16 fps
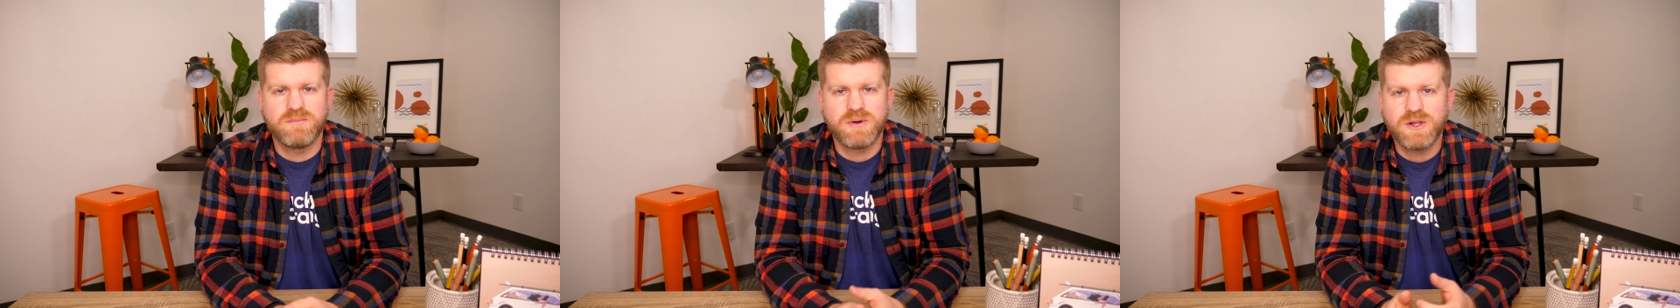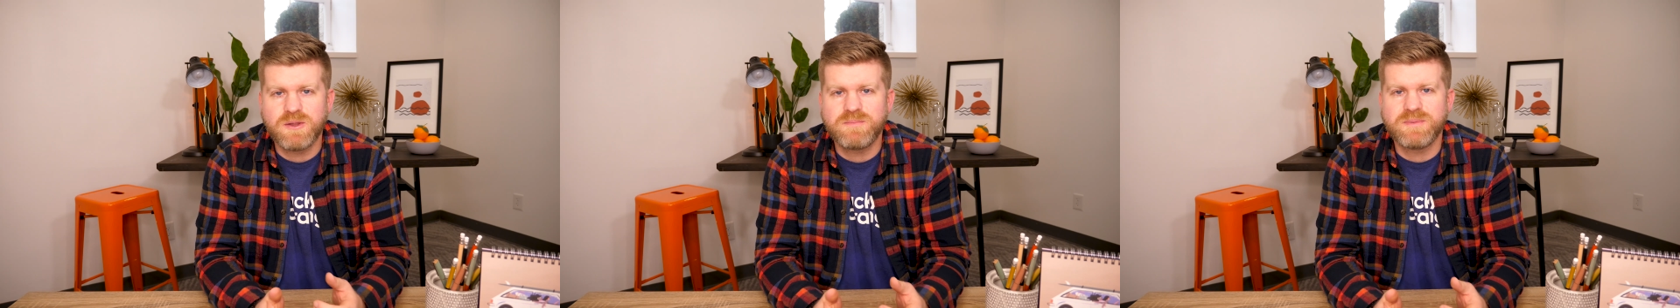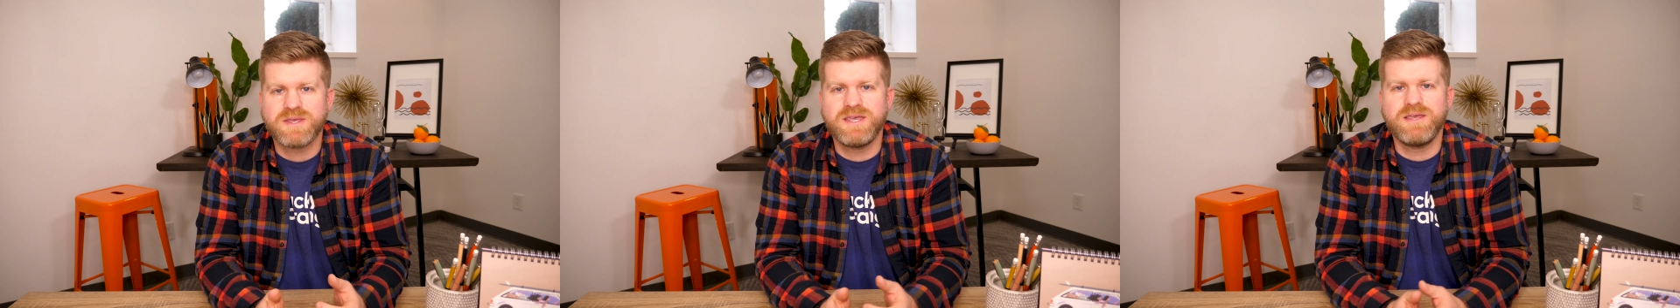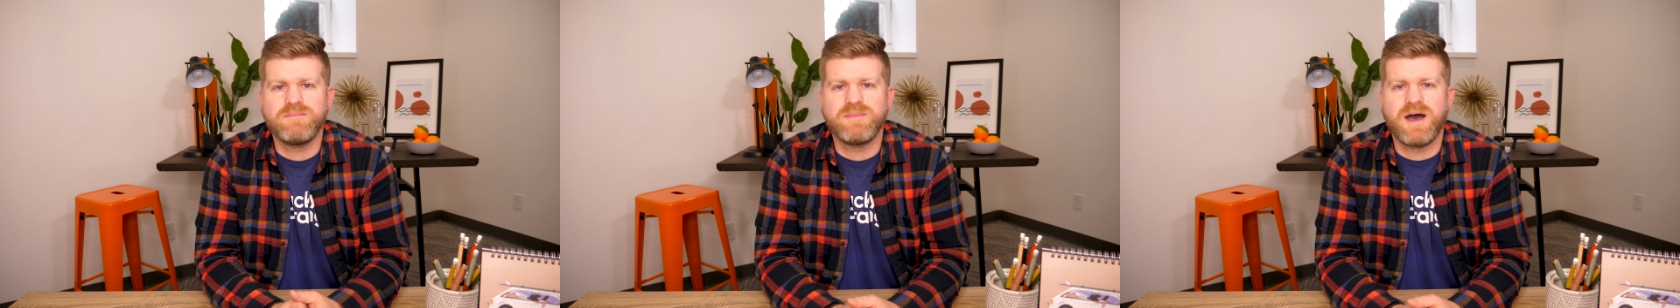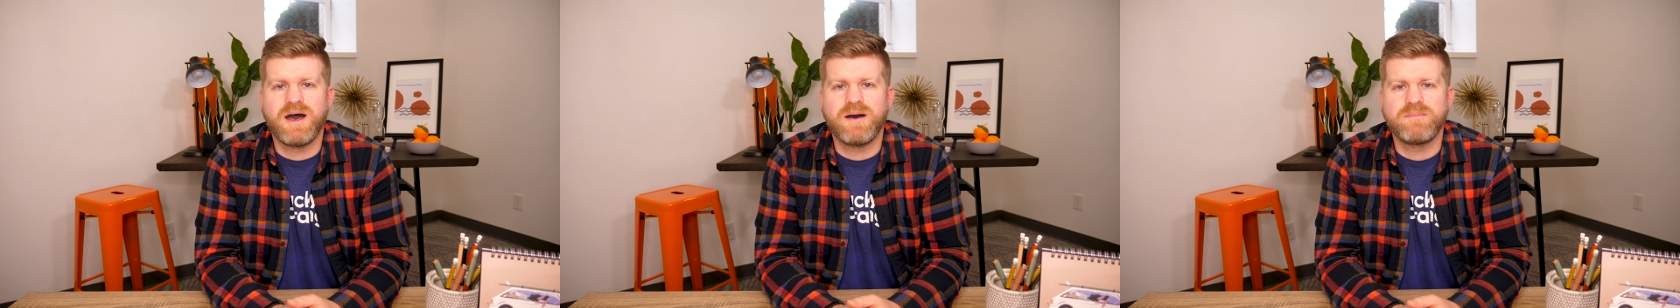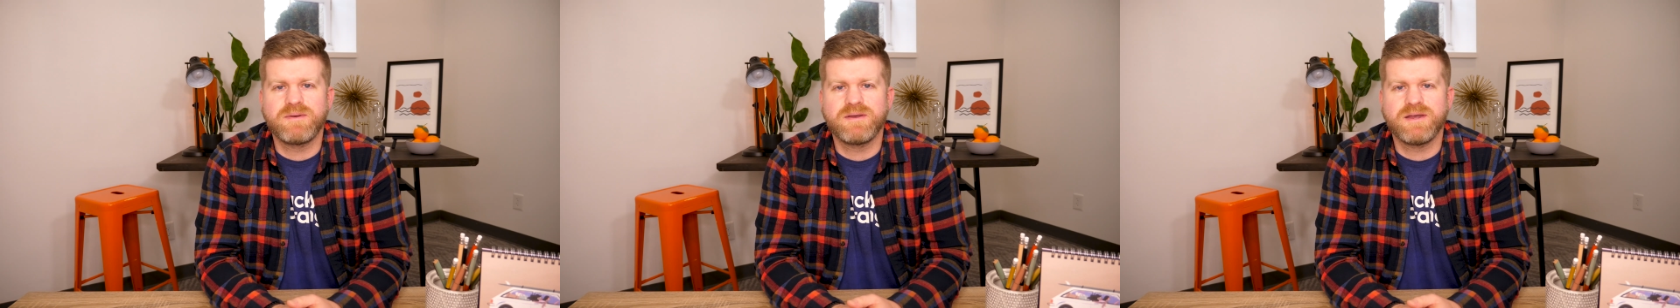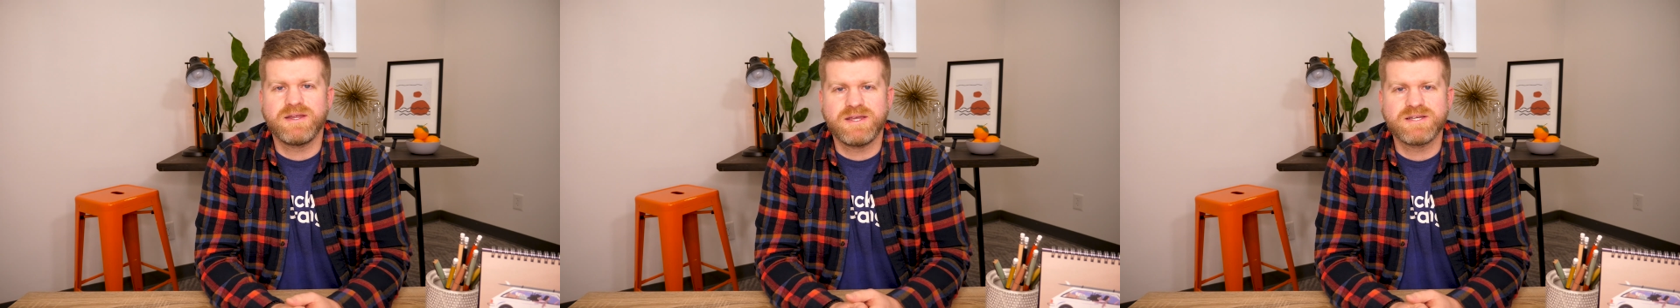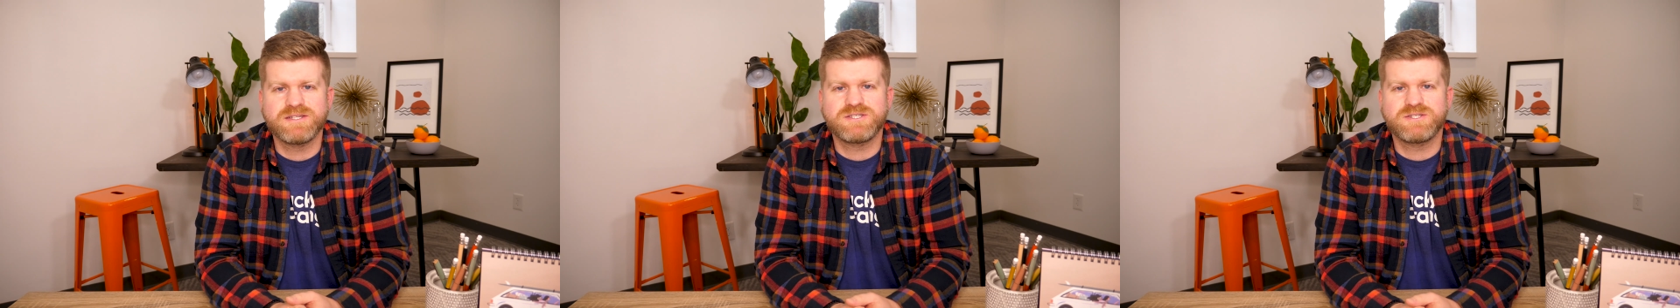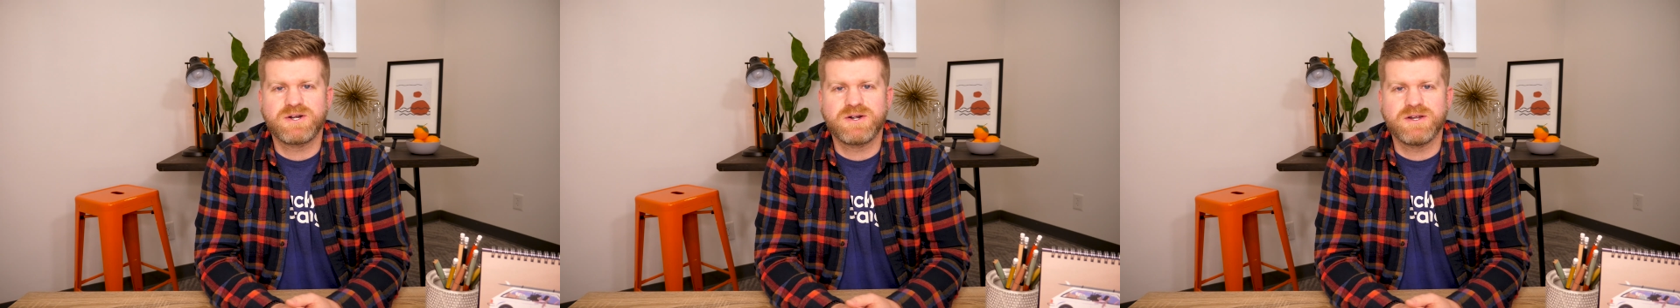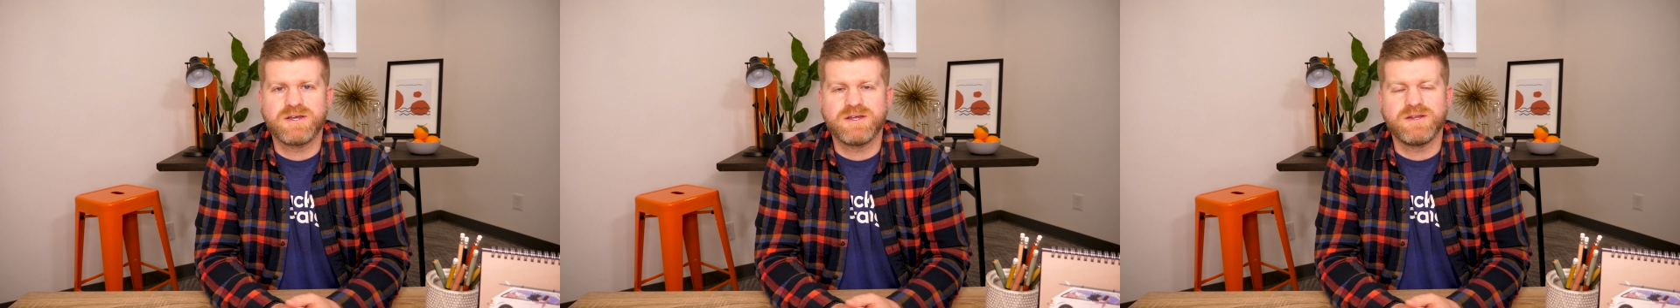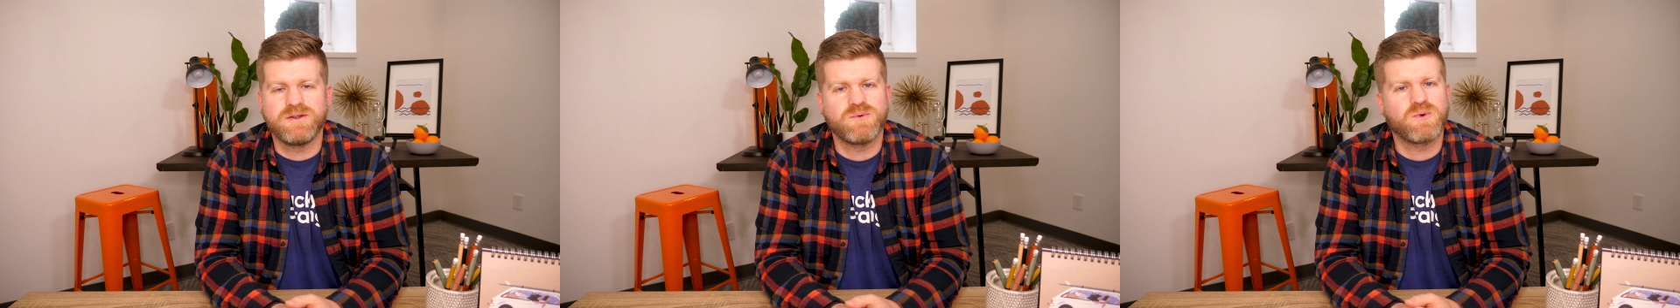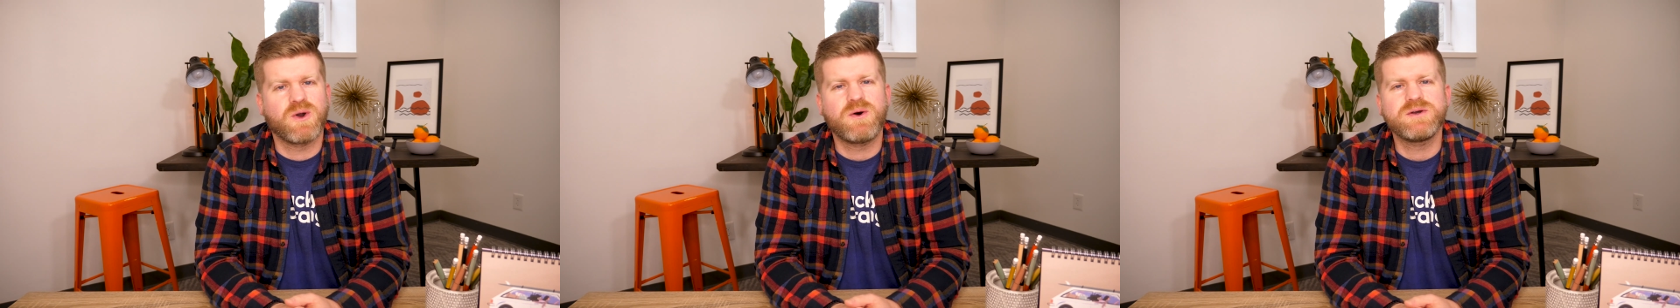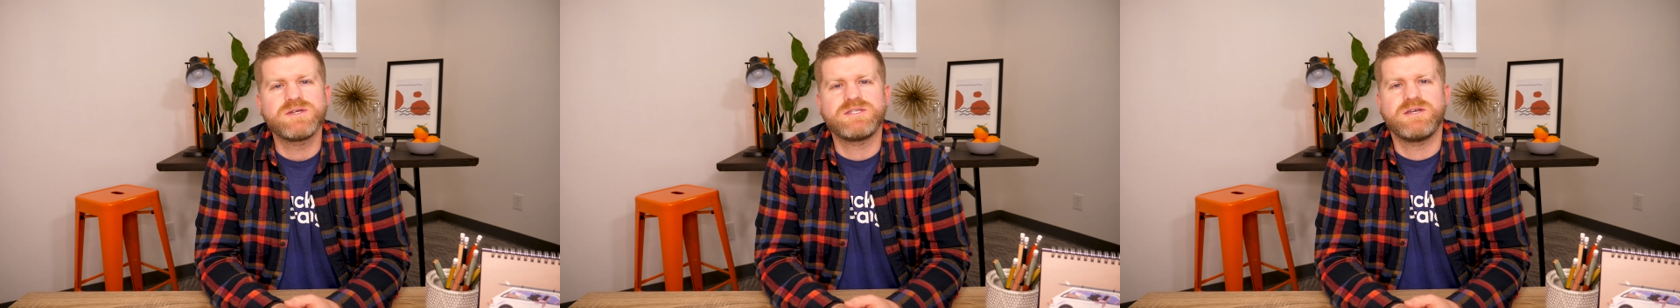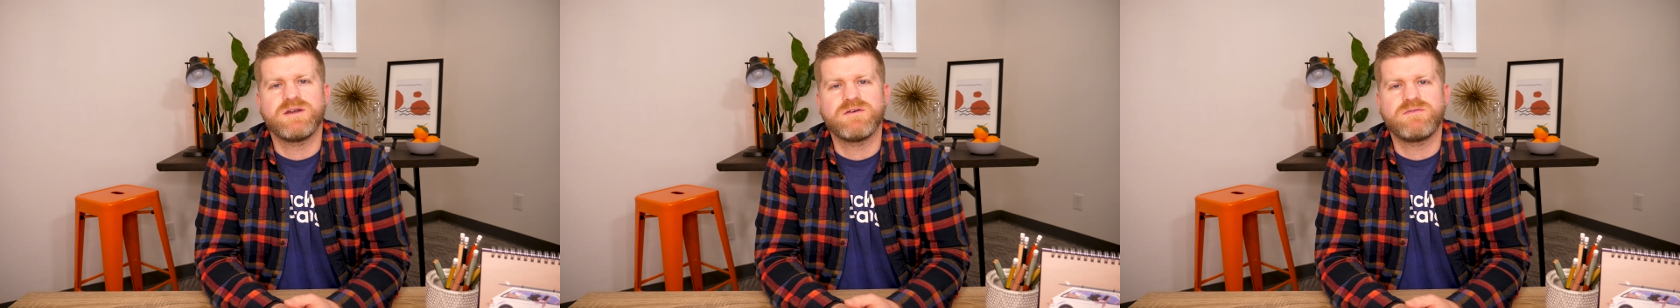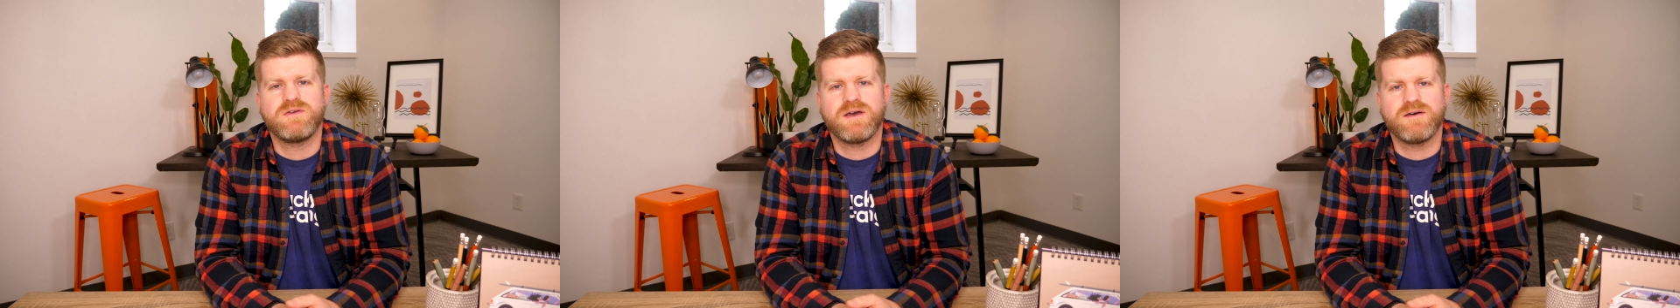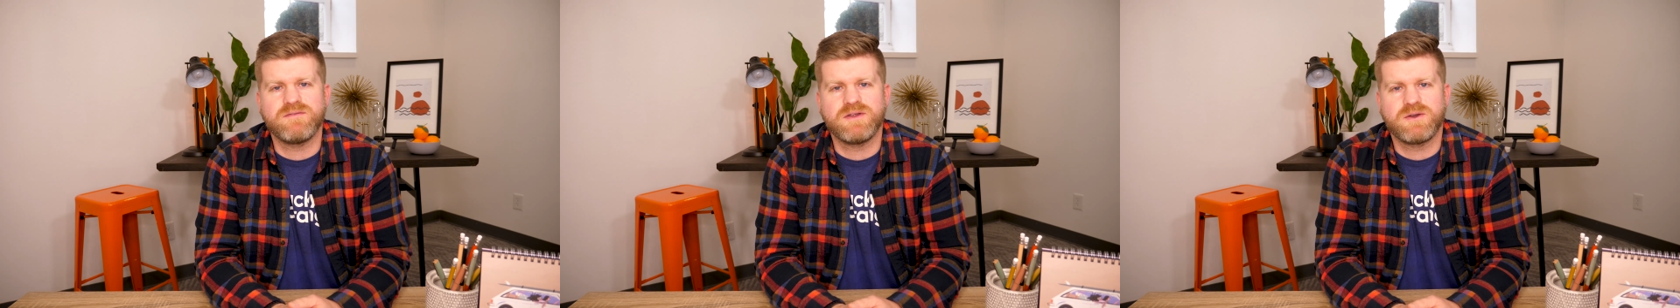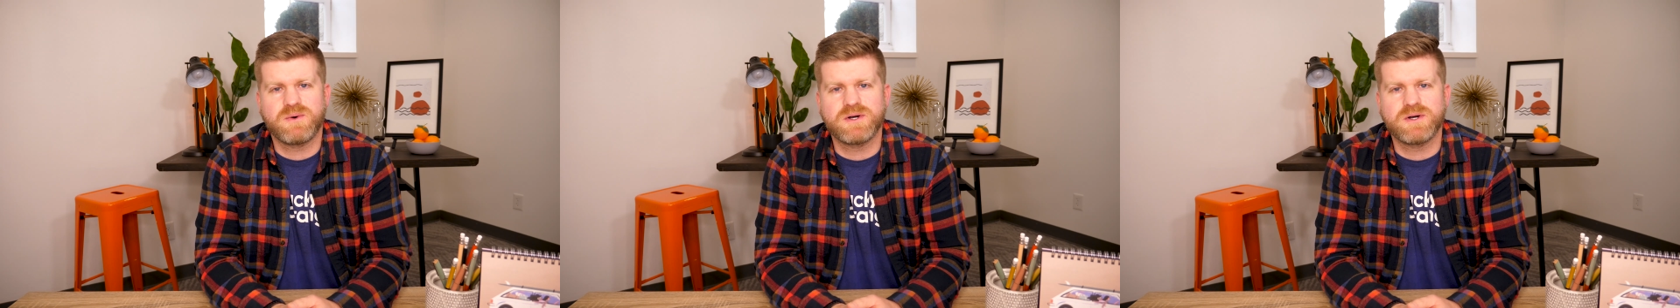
pull up a heat map and get started. We're always here if you have any